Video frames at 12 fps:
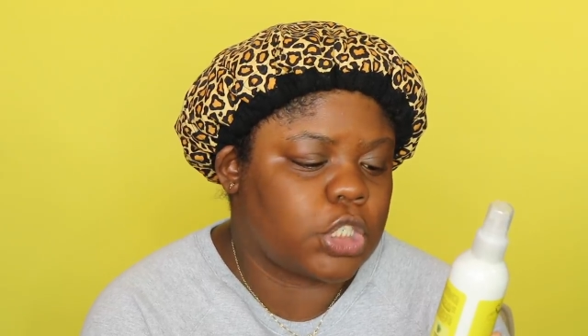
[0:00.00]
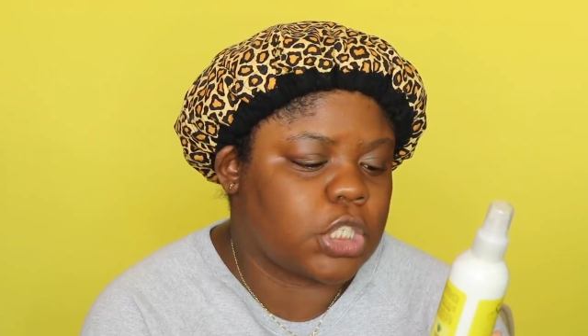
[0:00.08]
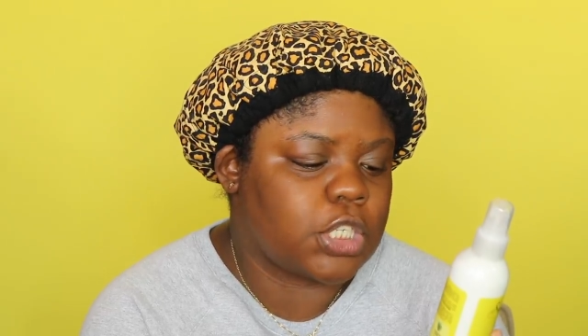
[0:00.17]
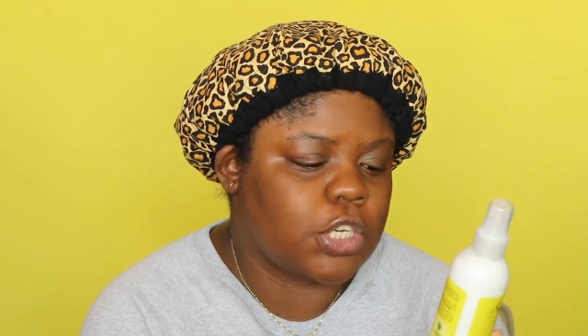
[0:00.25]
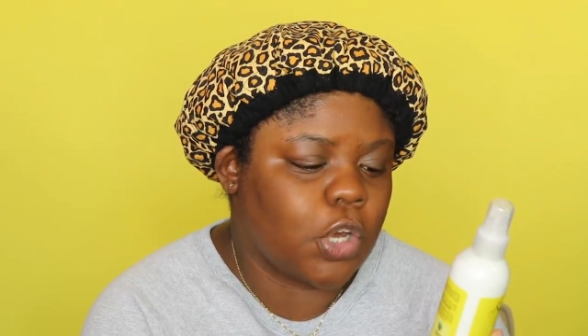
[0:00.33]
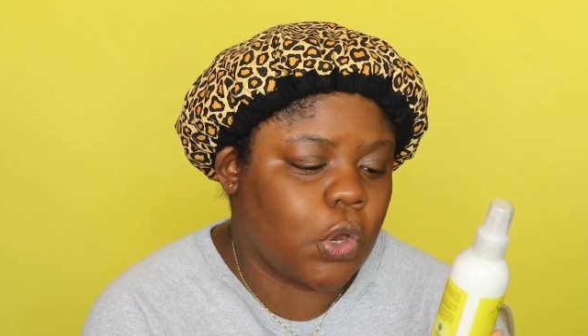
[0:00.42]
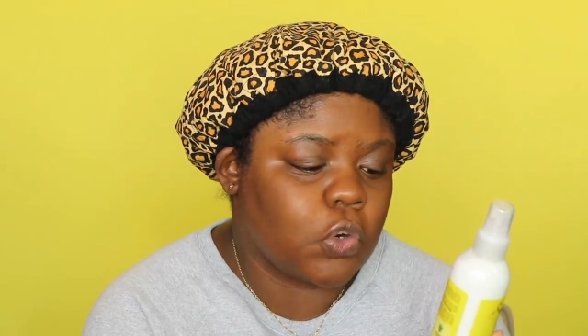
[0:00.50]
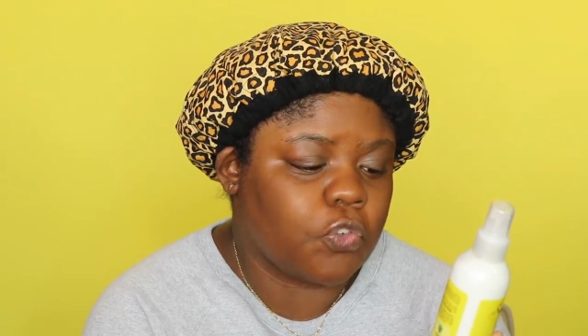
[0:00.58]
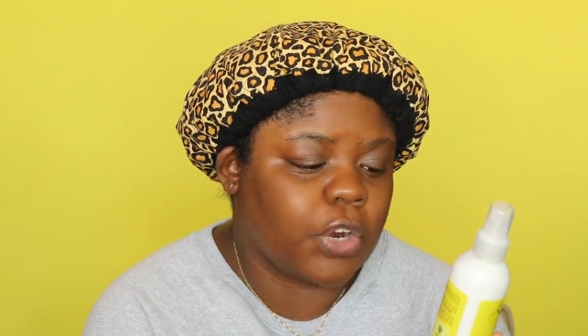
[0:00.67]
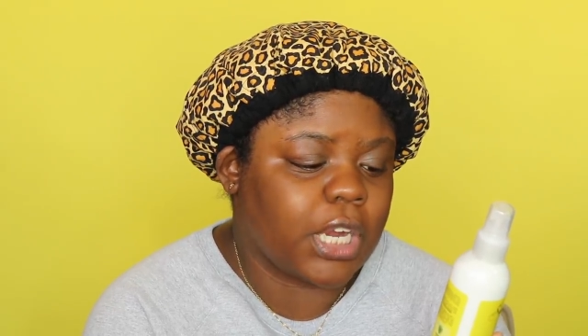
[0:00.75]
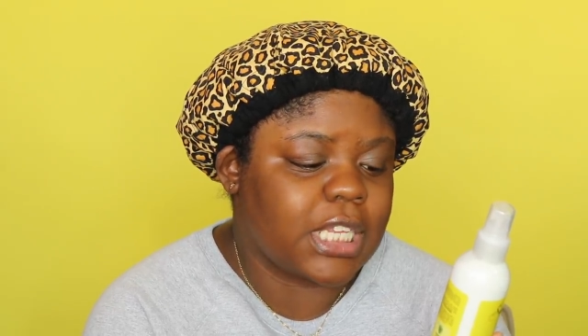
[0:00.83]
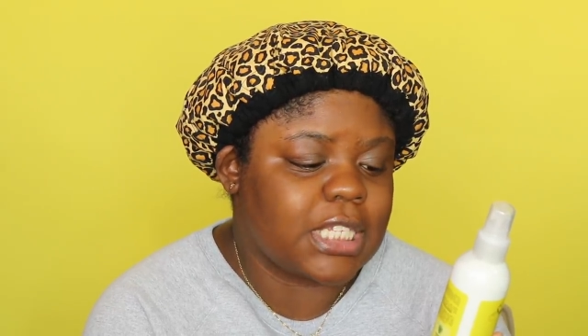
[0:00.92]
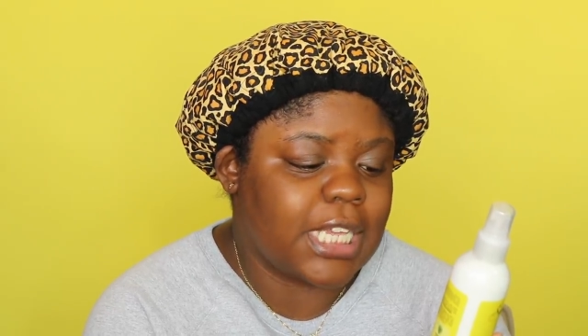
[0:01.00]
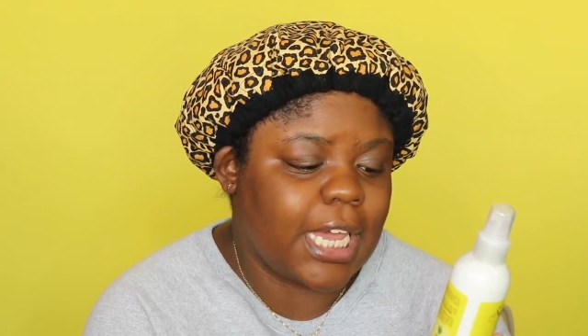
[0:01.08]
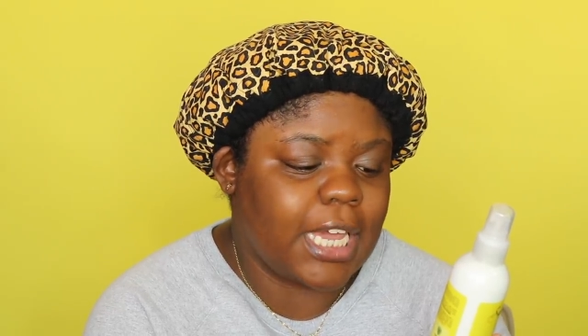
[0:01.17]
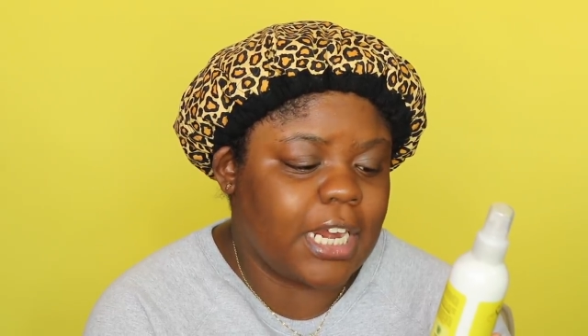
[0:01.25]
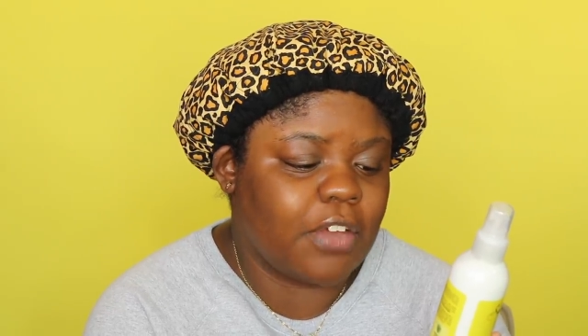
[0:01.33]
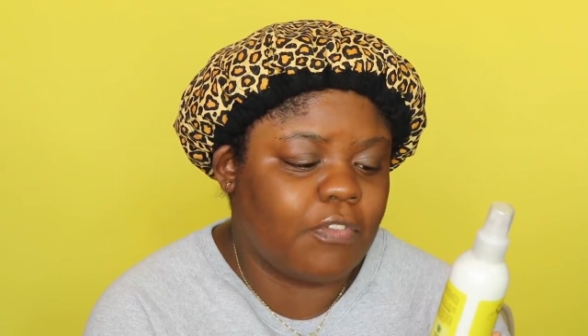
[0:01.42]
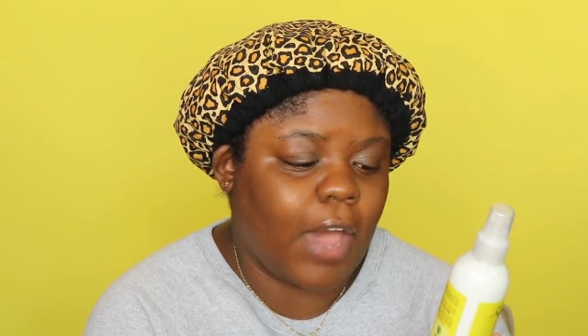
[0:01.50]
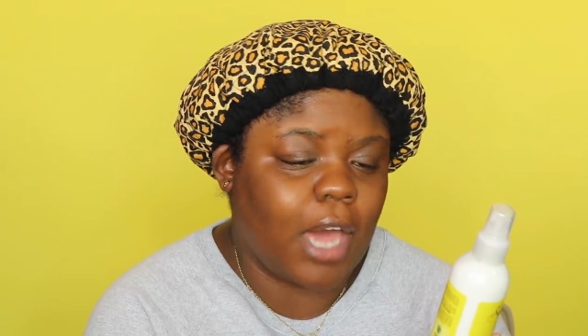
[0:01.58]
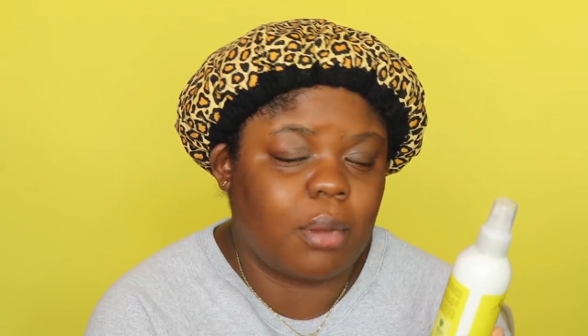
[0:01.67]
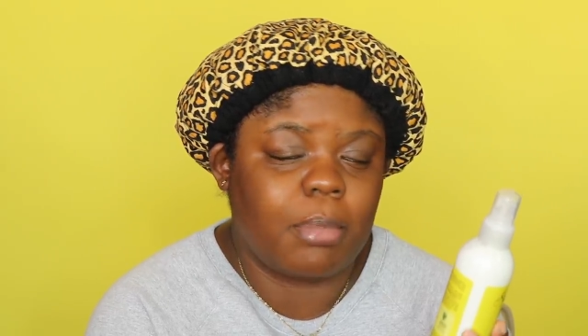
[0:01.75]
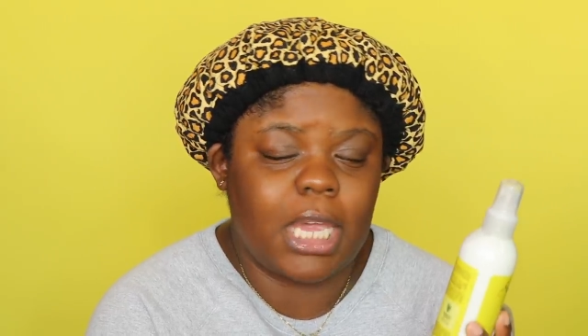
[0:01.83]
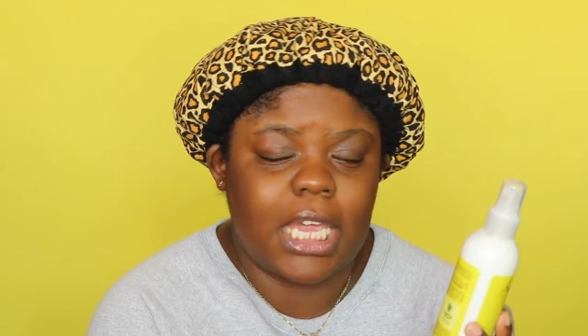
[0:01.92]
which is known for containing
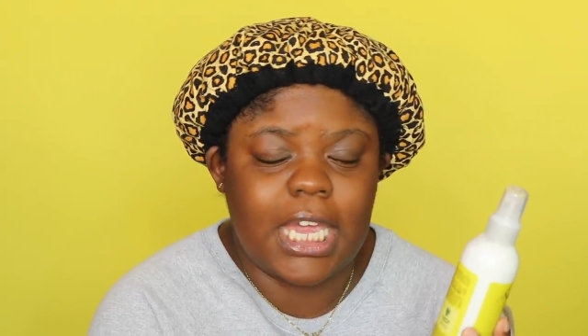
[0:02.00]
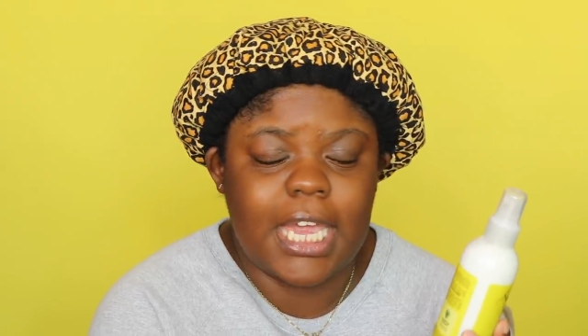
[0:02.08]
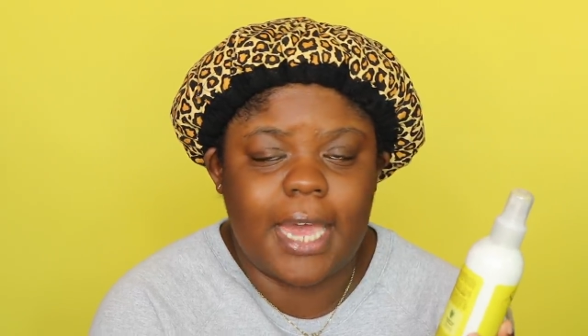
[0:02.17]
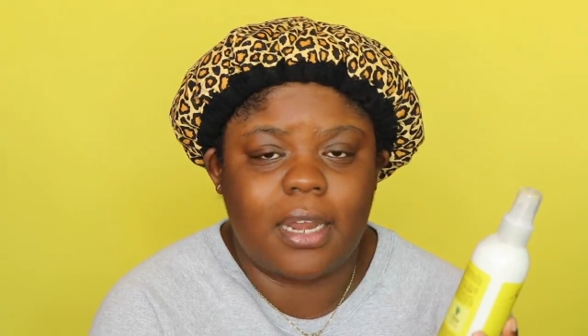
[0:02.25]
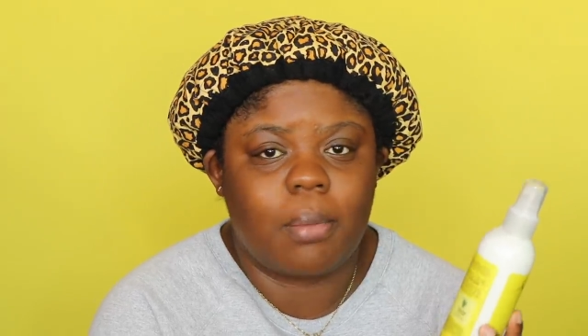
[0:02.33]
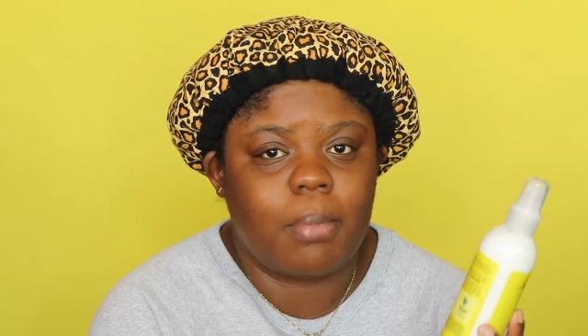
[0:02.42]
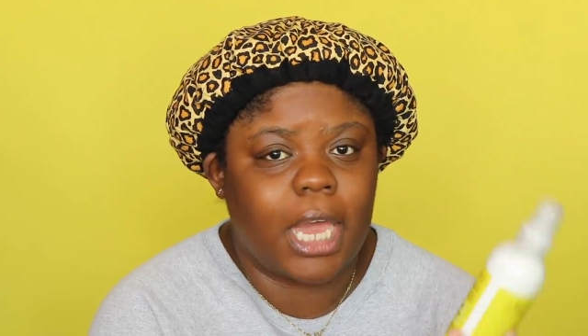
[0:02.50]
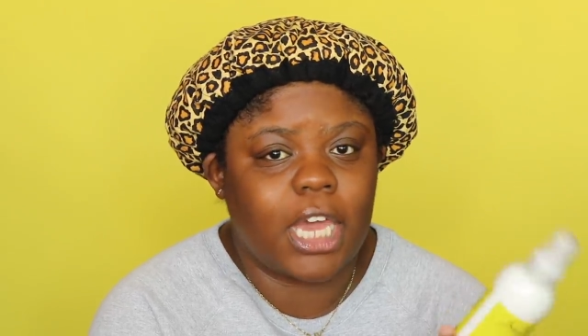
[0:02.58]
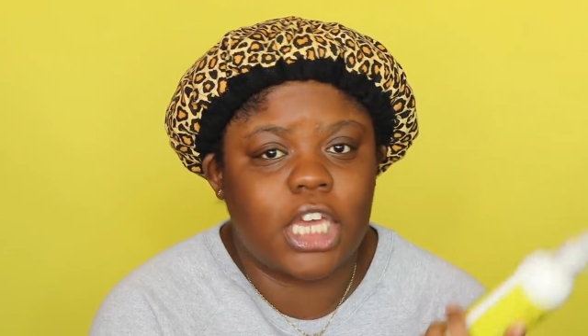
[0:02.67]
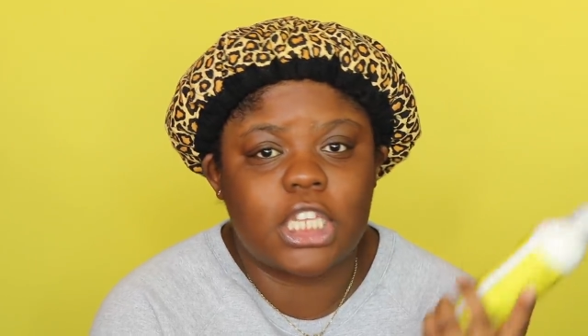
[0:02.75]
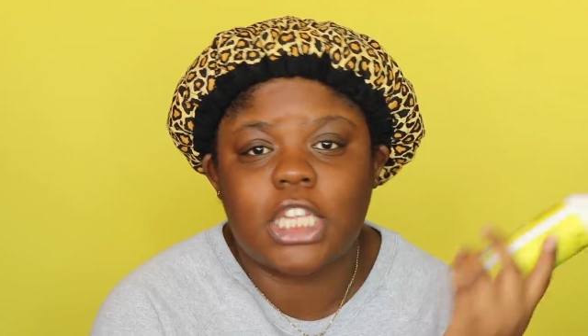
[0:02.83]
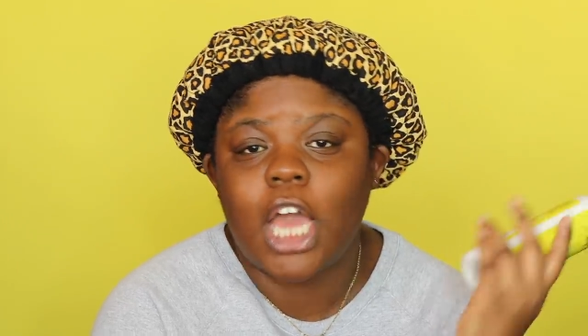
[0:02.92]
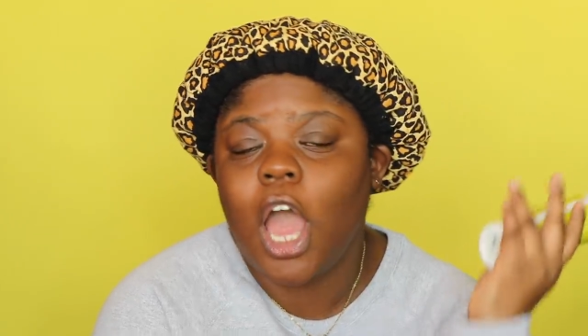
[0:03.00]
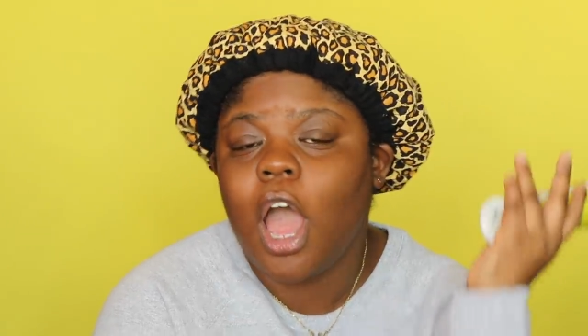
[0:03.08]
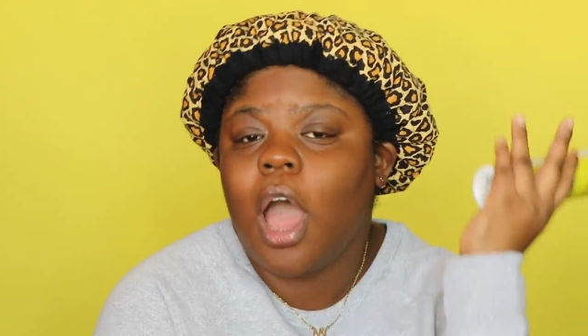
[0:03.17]
vitamin E and omegas.